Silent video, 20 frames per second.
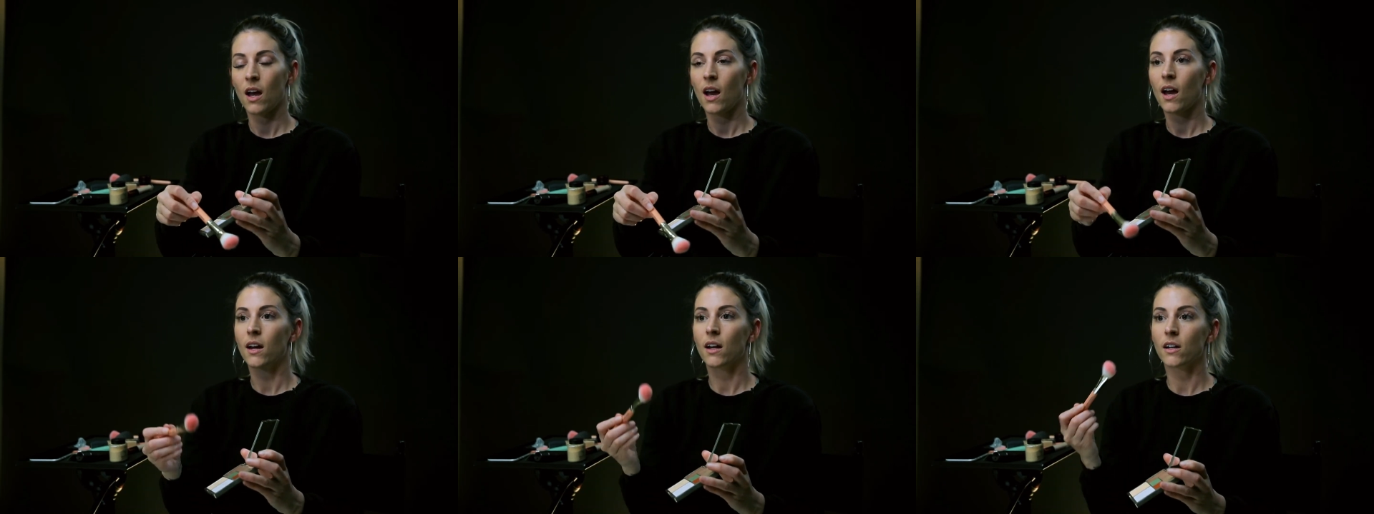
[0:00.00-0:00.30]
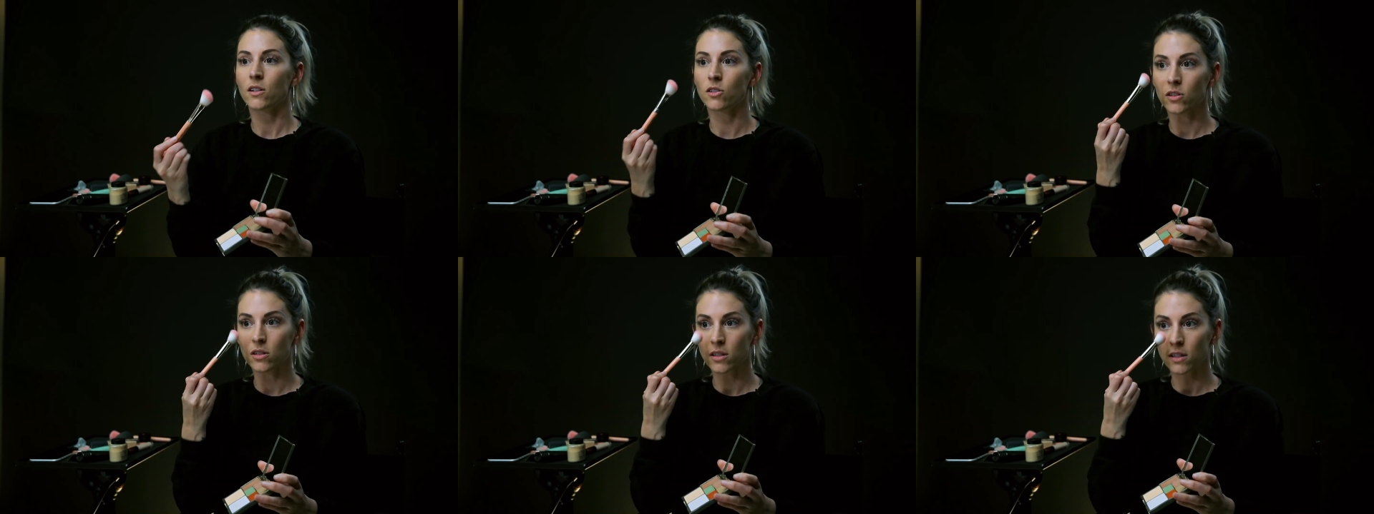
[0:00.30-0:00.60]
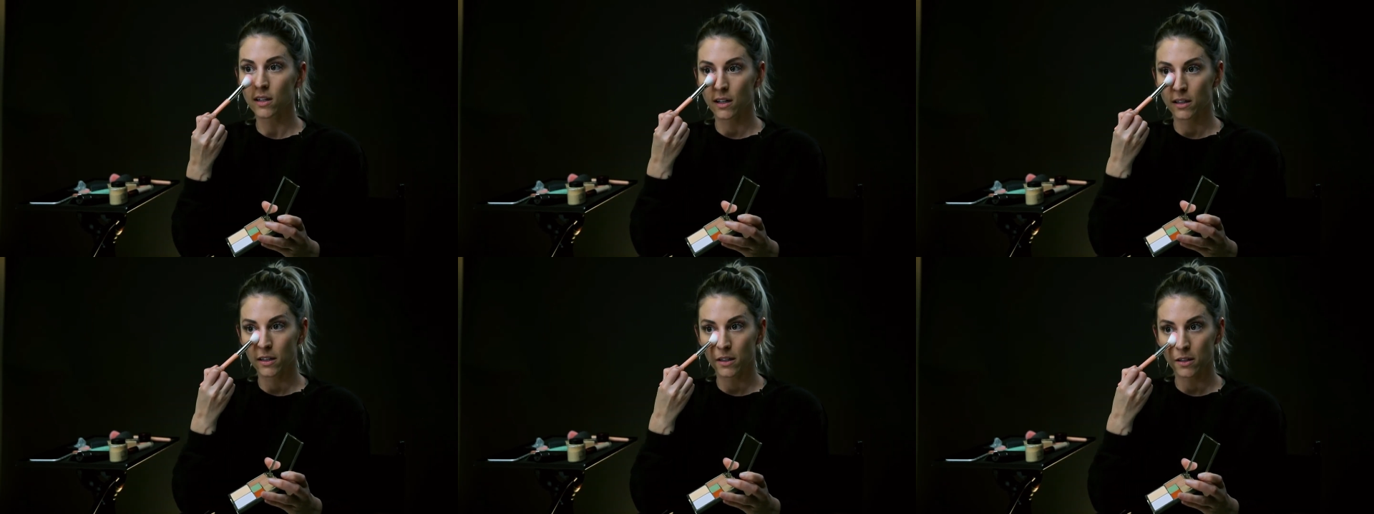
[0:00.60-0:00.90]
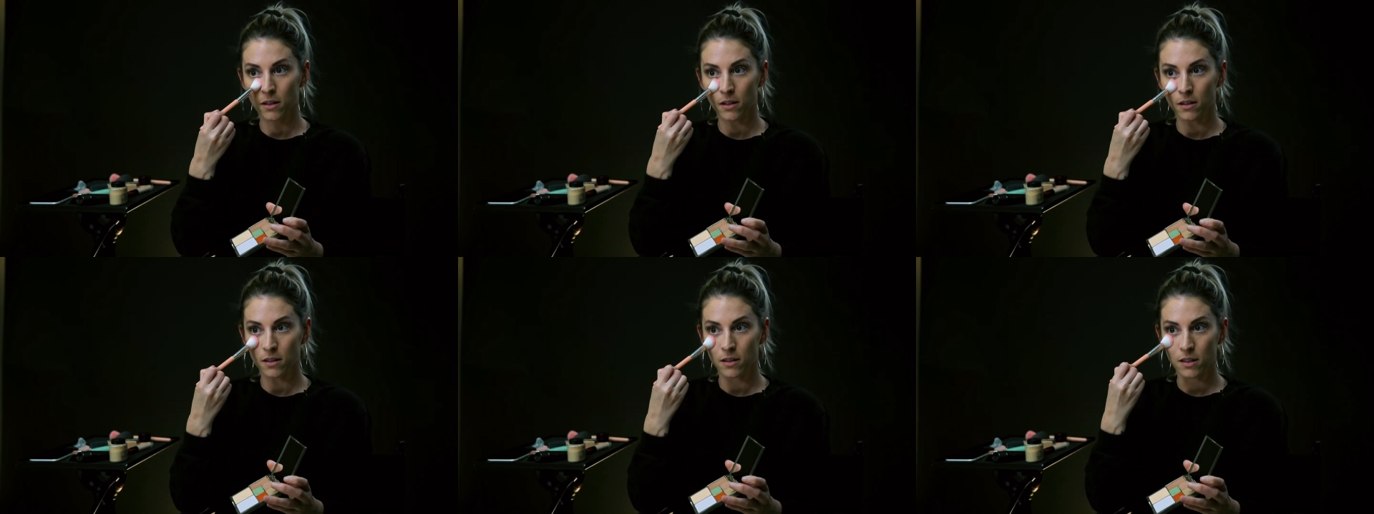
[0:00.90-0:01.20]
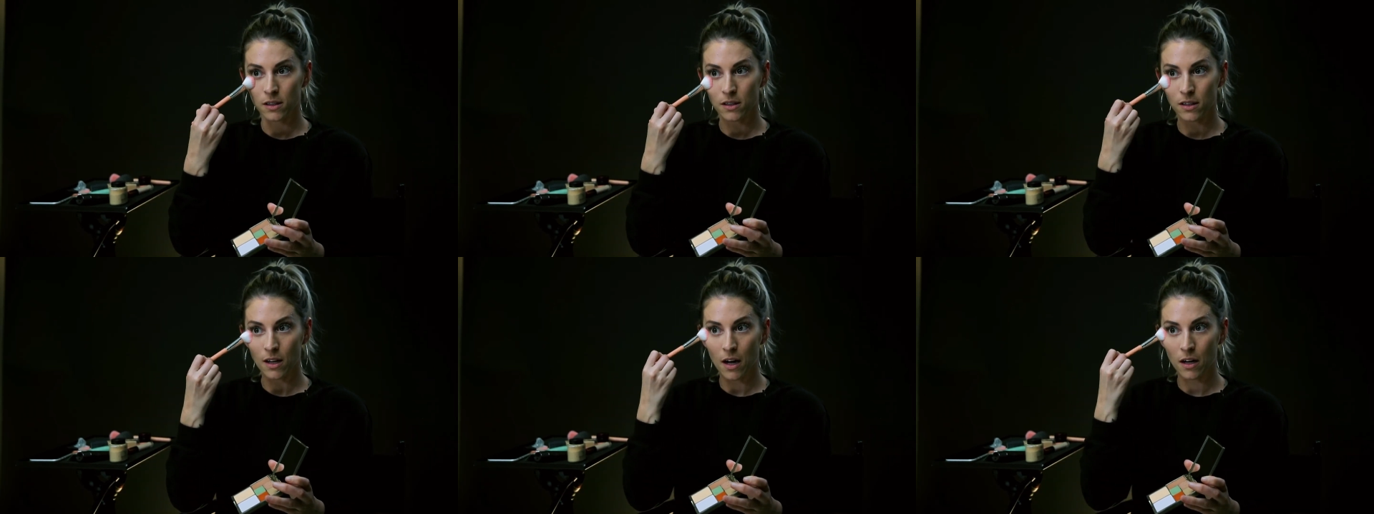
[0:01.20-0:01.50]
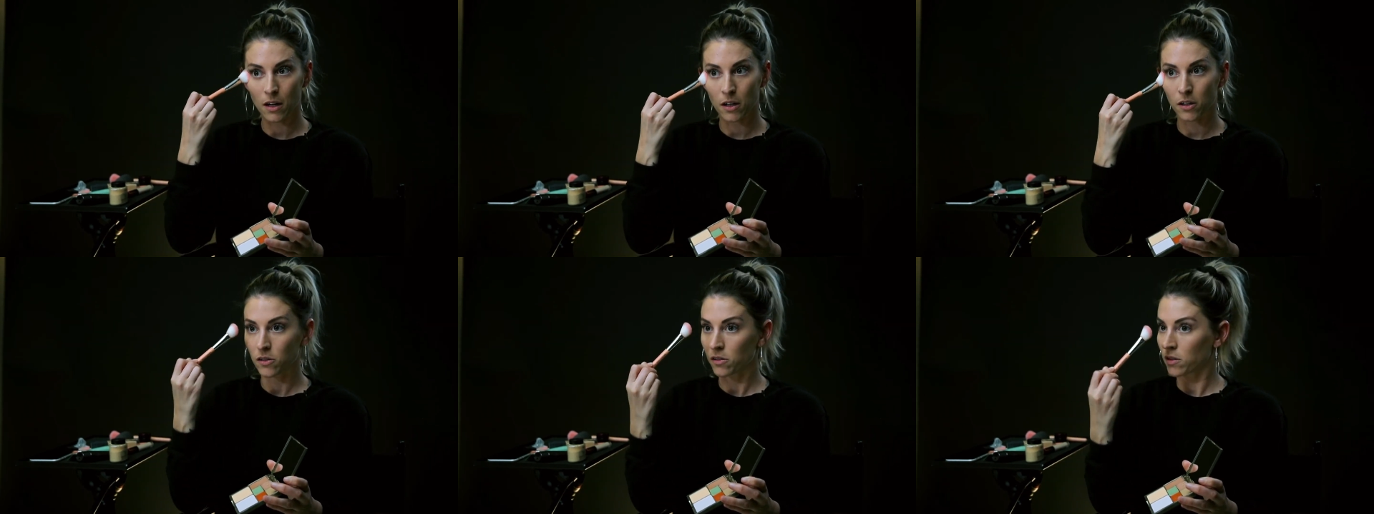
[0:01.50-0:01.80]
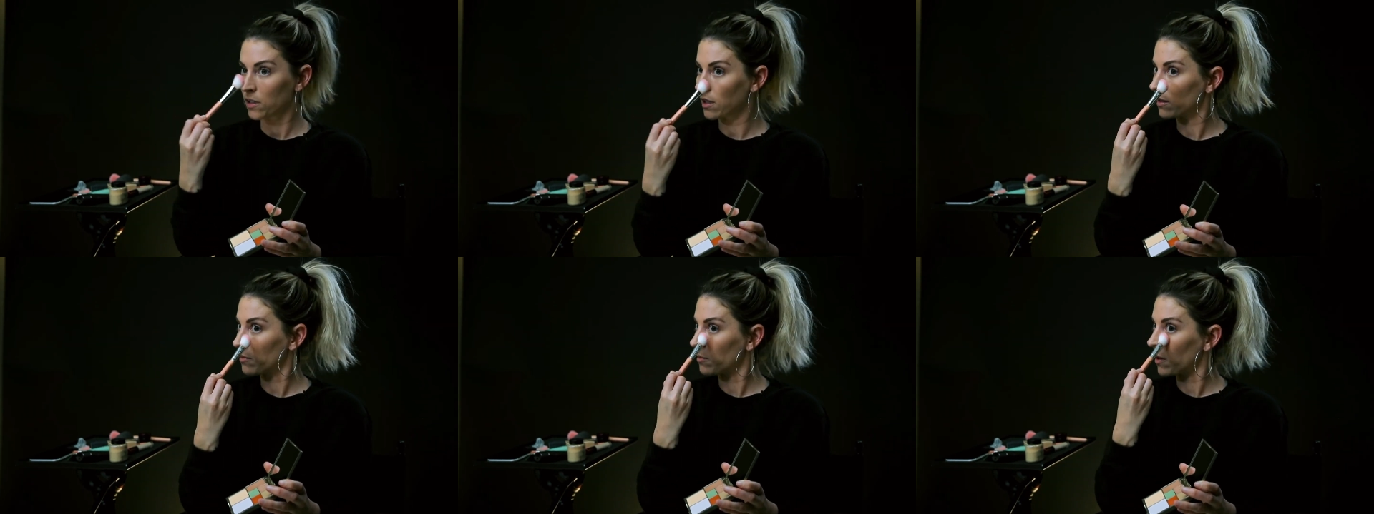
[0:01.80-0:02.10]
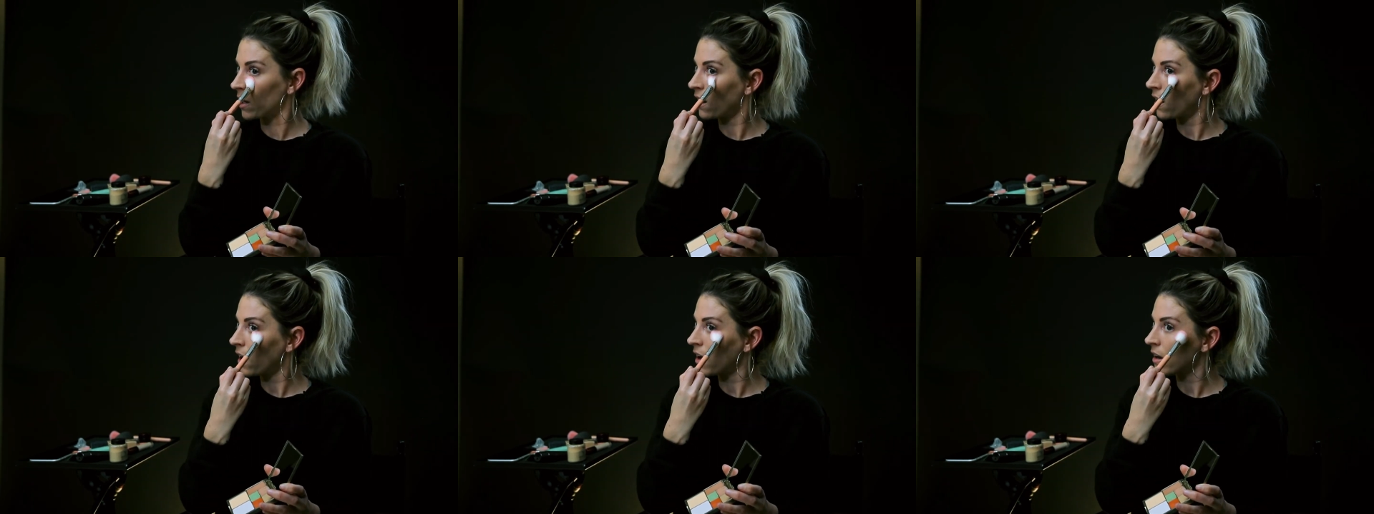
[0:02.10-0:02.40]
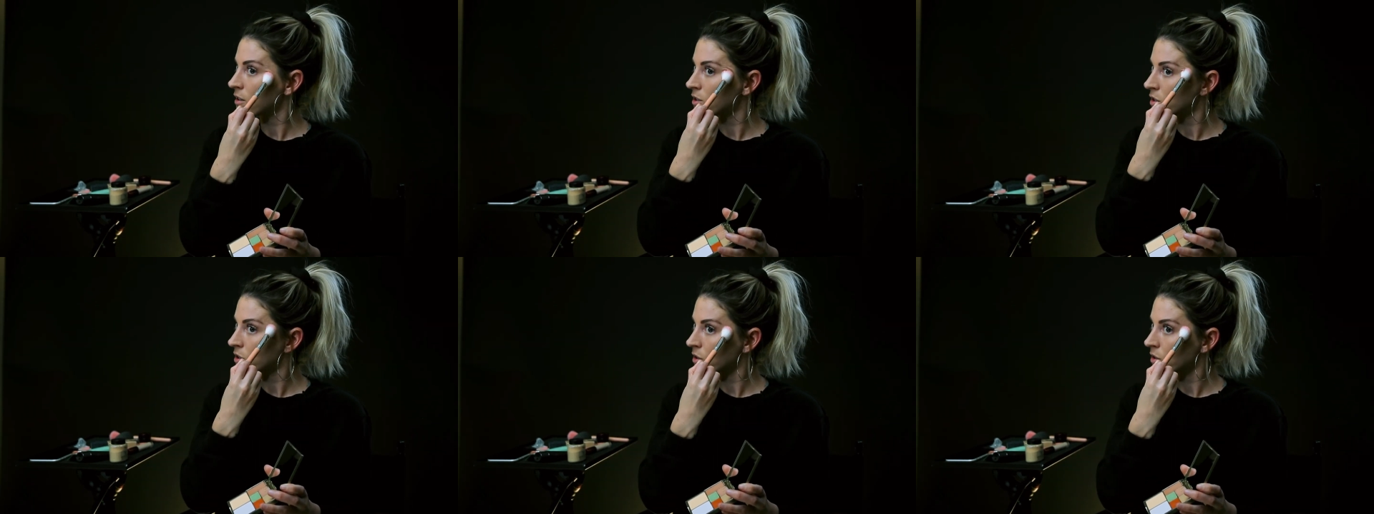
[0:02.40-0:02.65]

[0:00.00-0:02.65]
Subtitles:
and I just like to set underneath of my eyes,